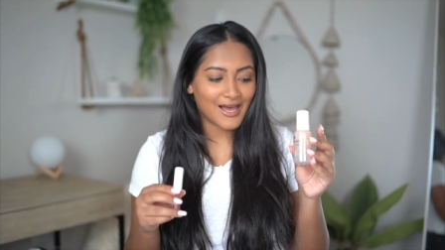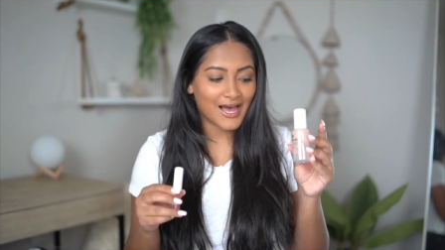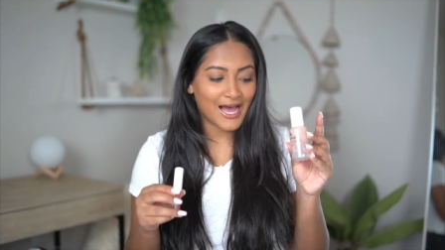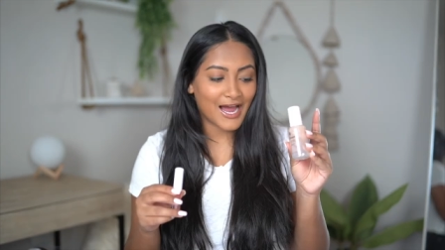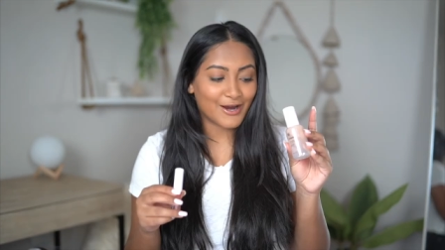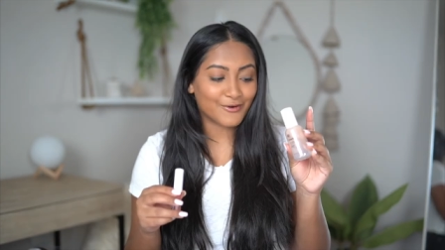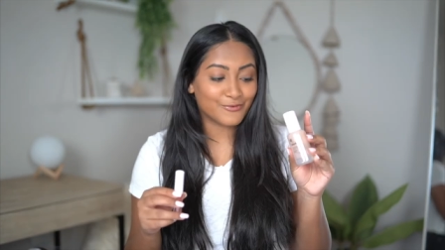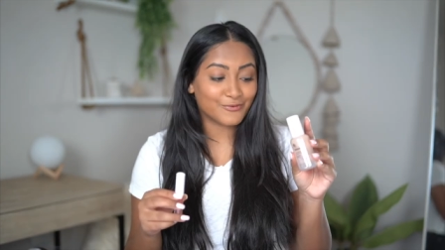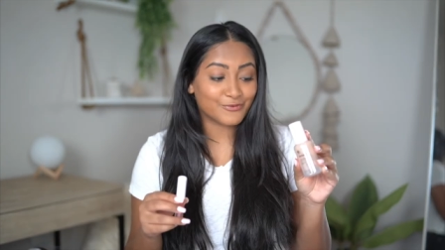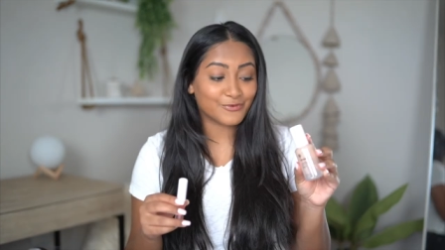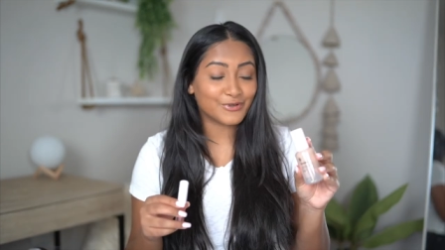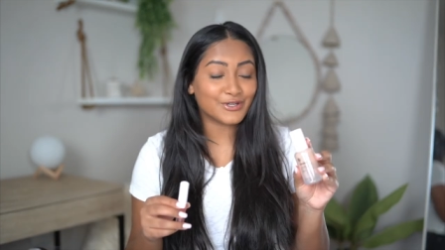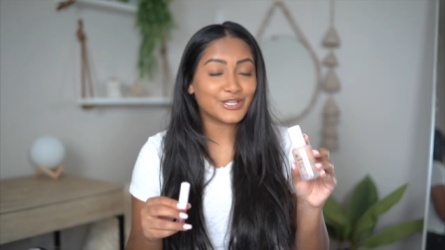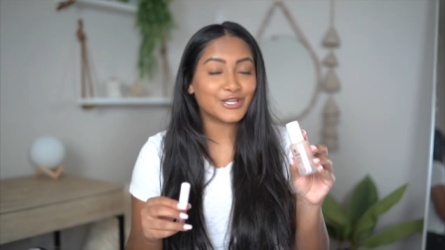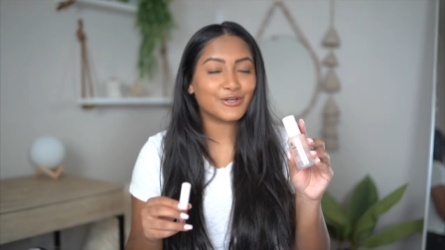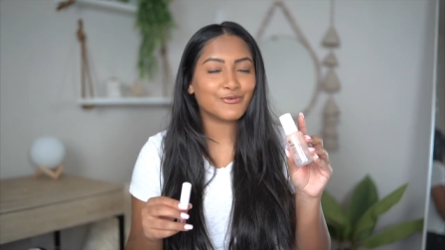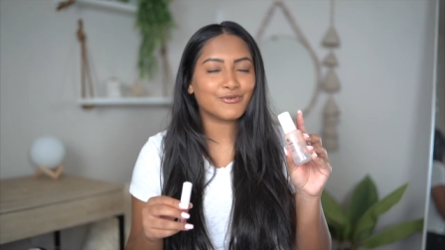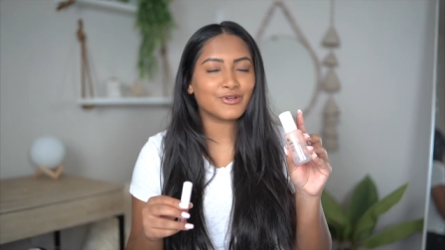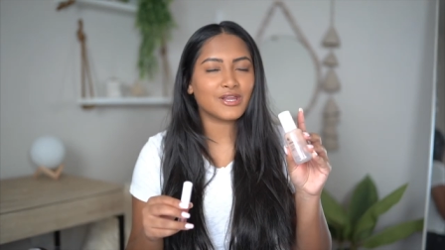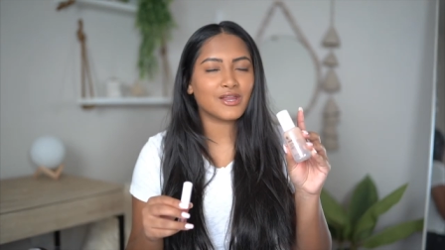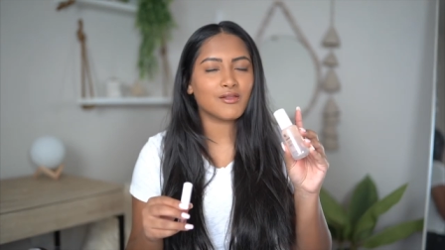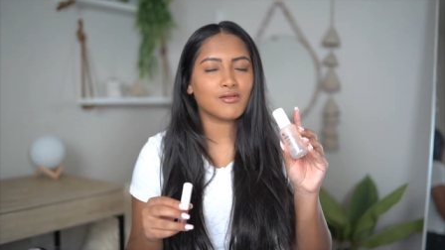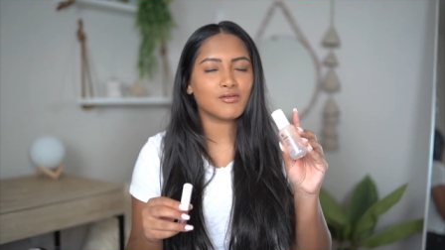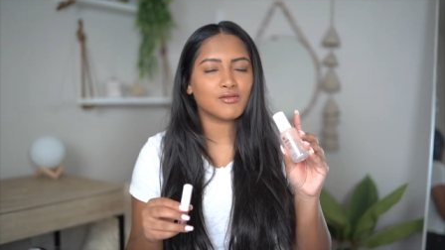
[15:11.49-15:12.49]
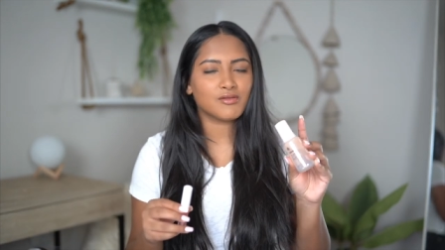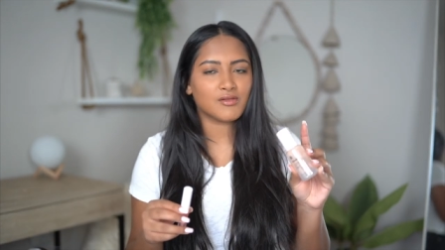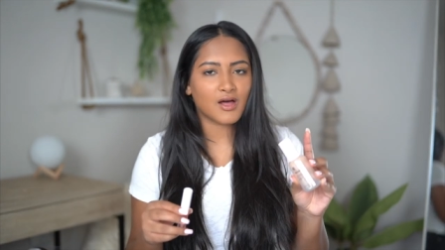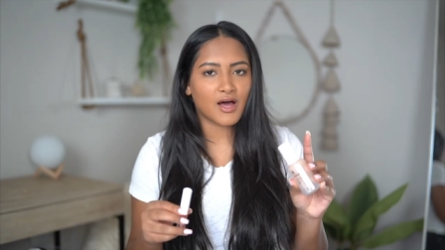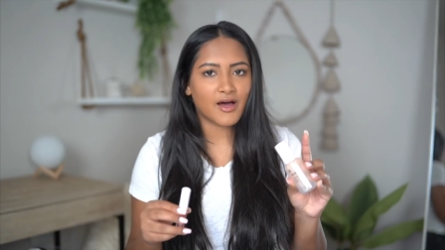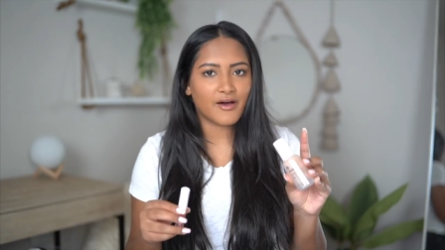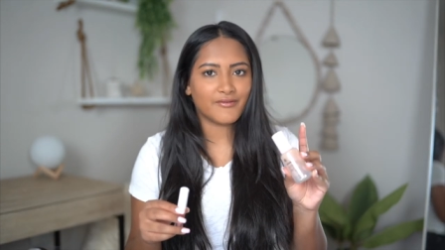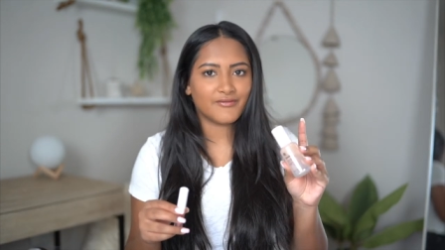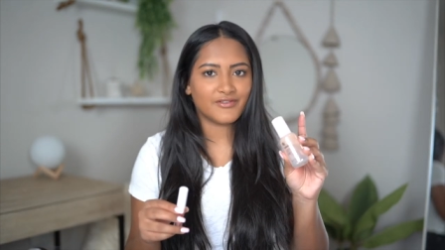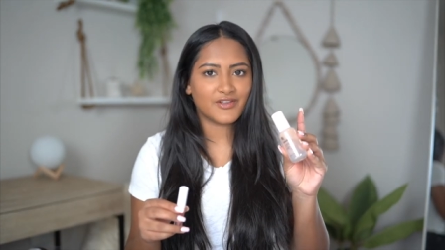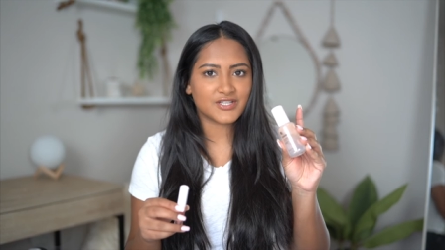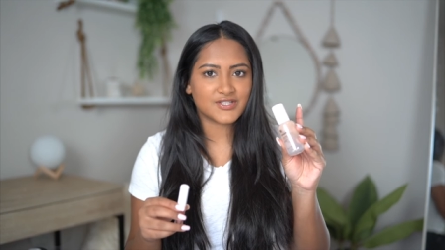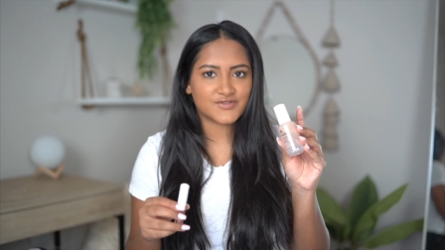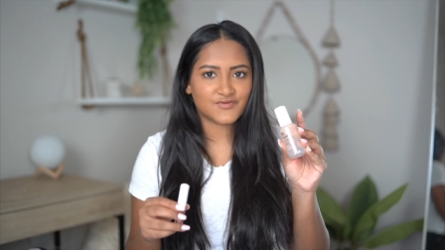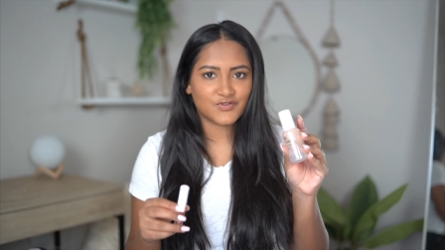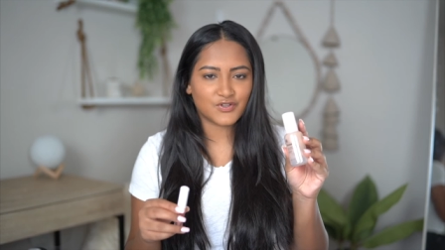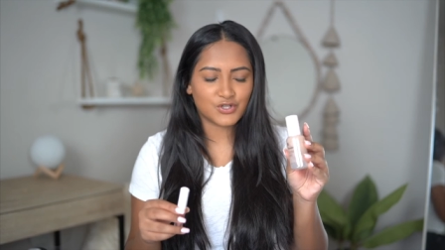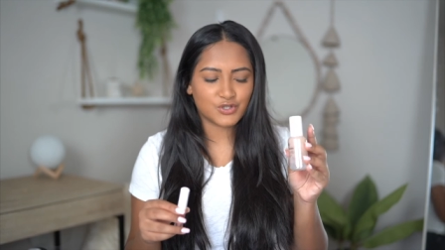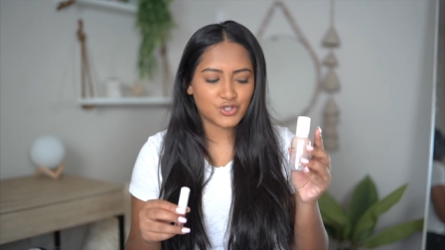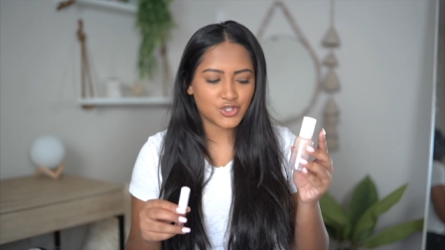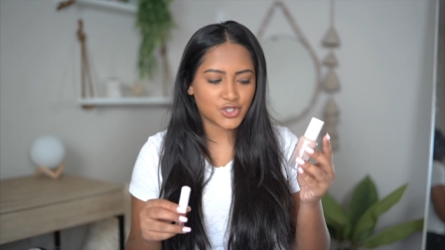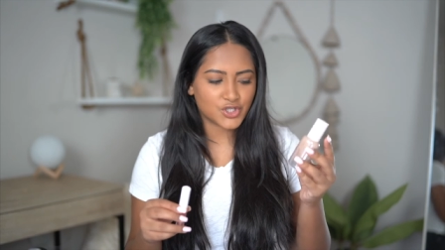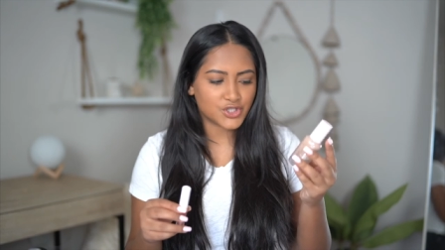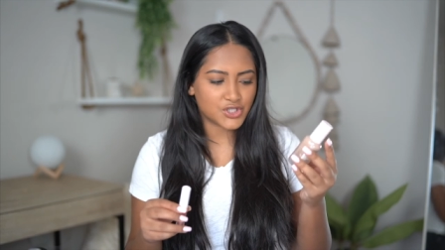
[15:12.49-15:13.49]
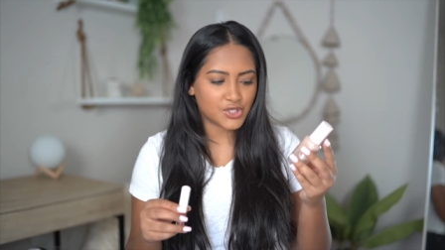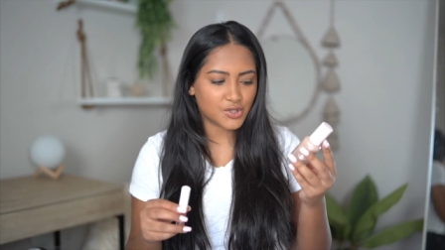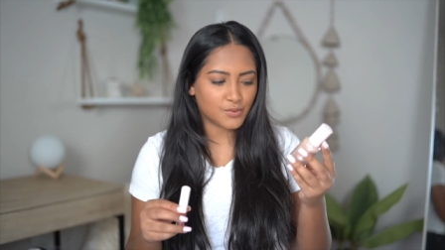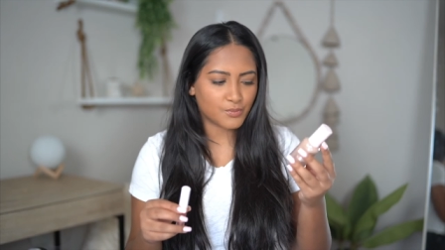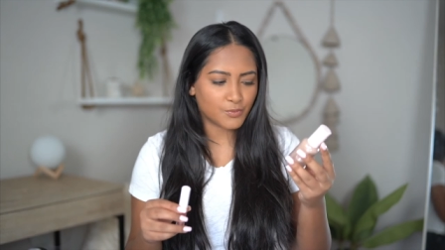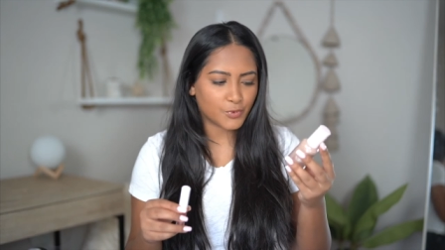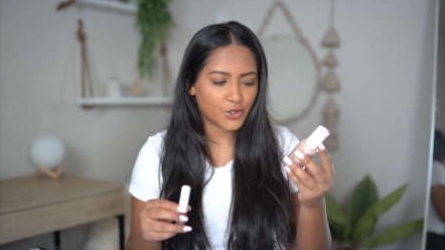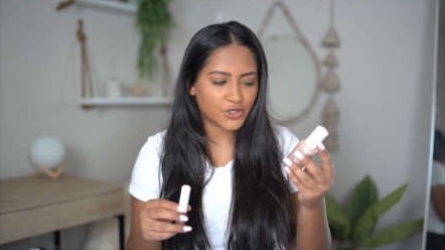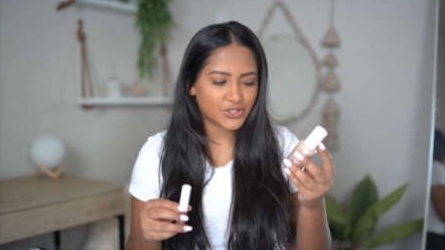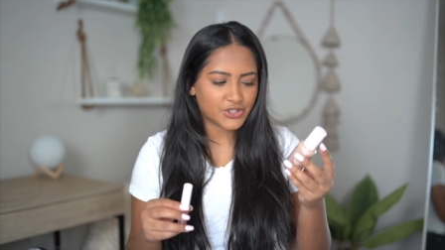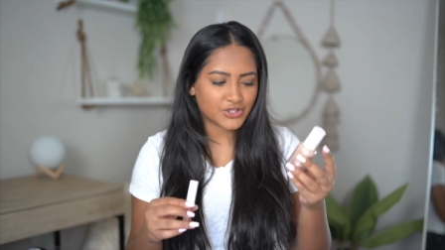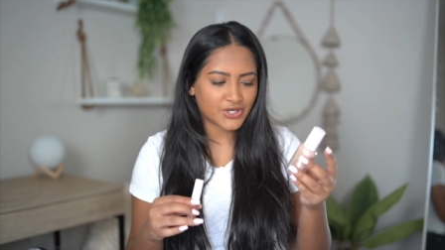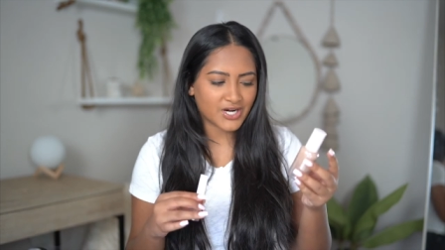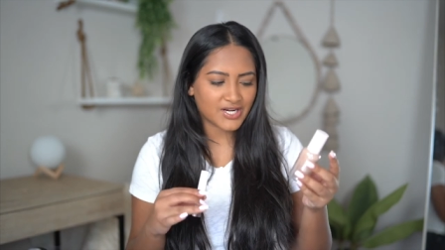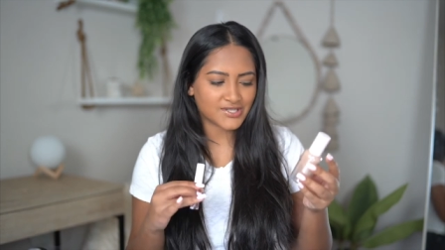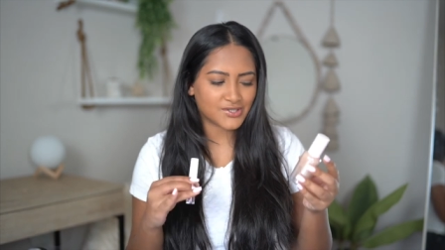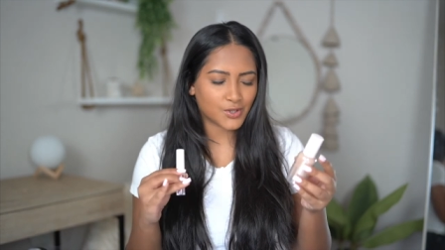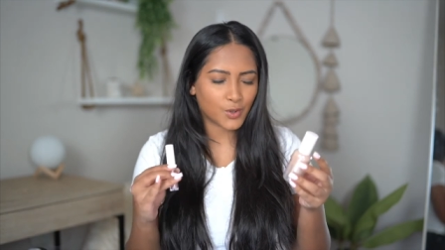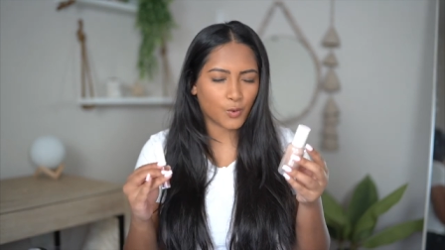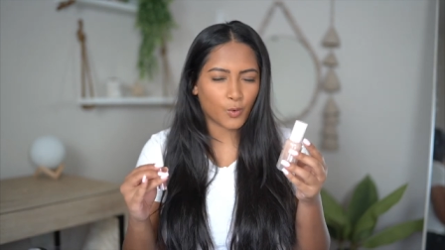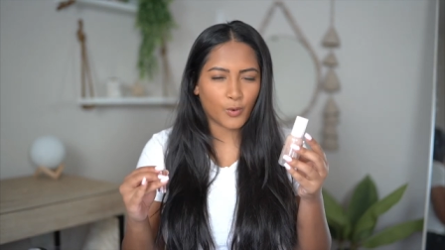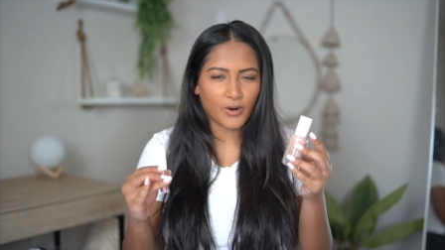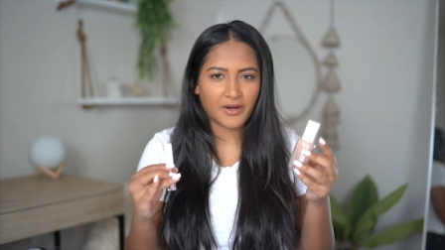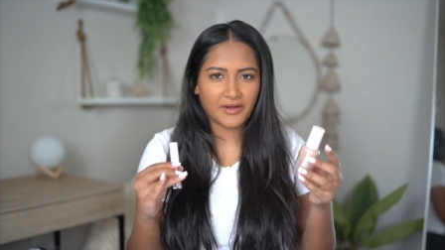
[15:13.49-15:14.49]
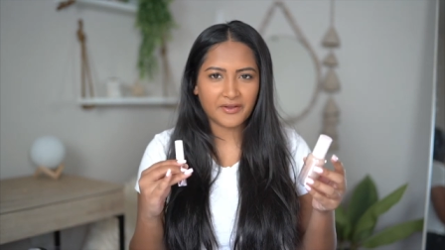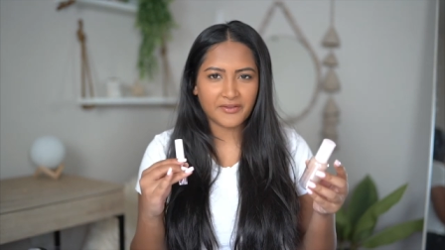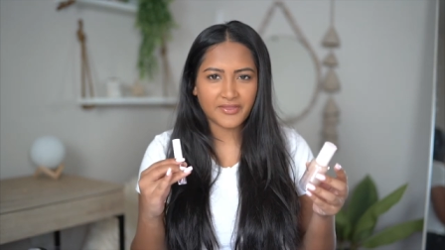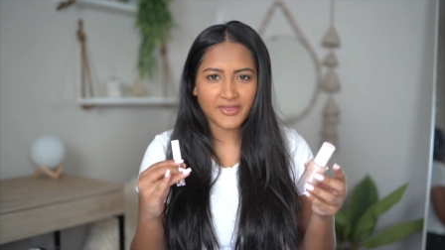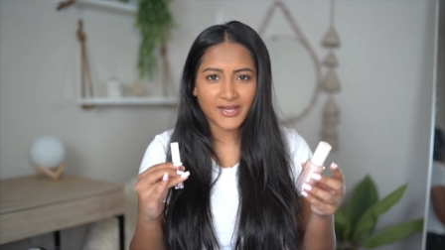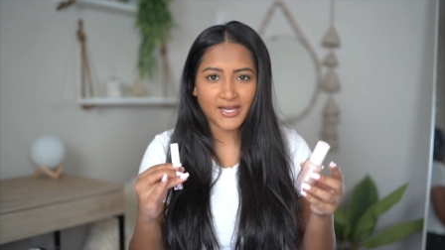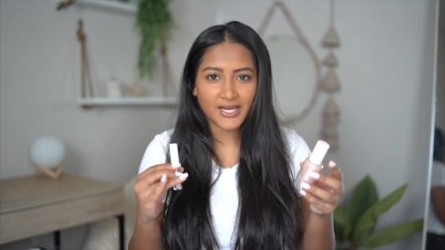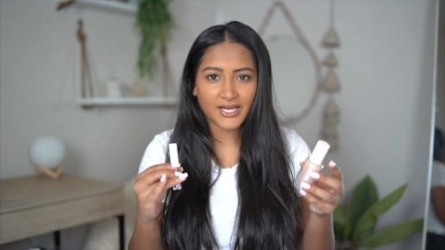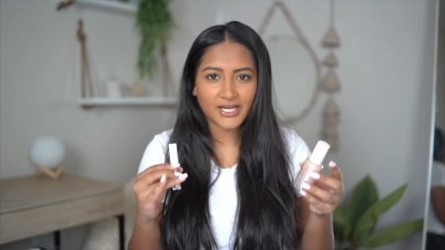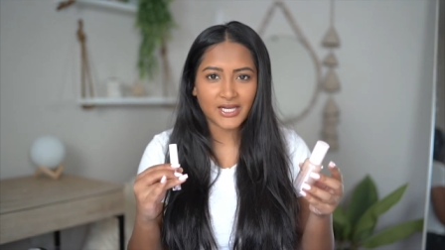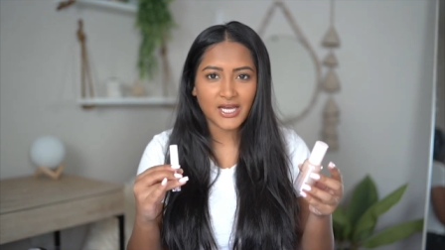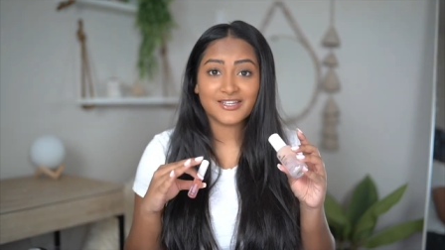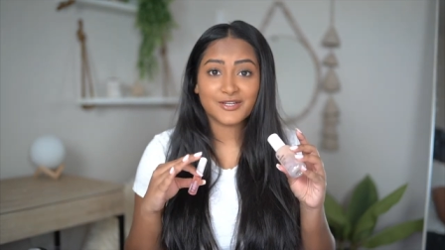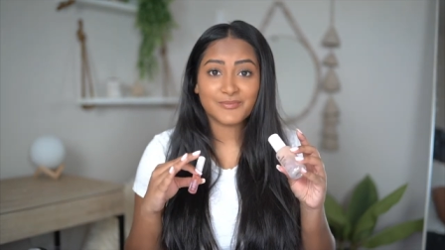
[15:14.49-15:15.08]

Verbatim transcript: I really, really love this Future Dew moisturizer oil thing.